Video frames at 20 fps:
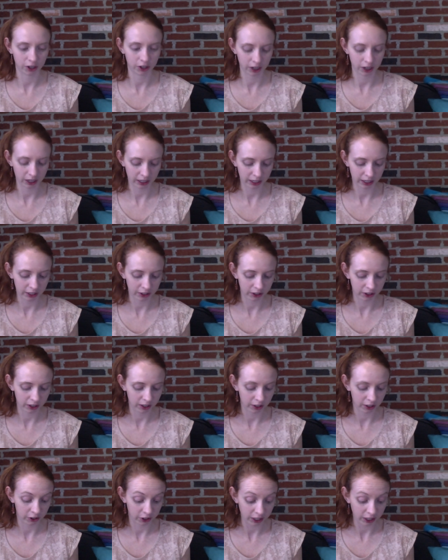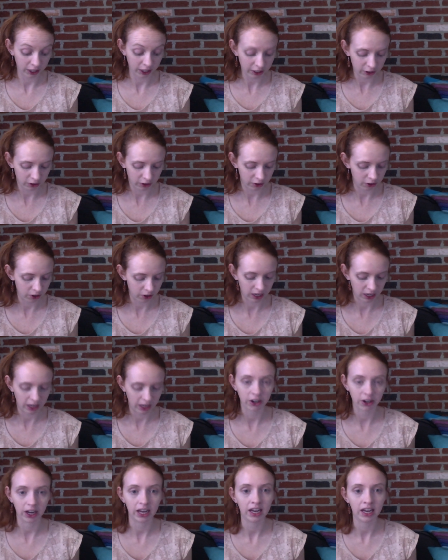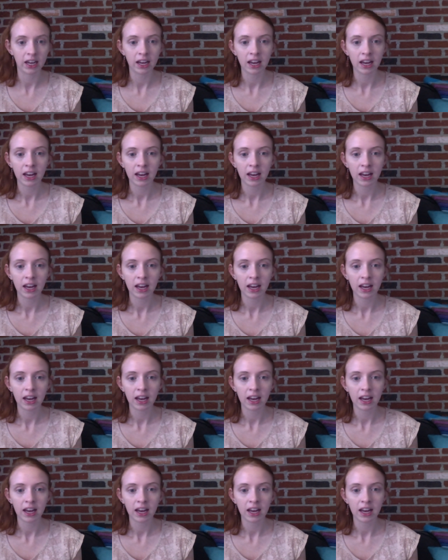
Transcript: your ears so you can hear it.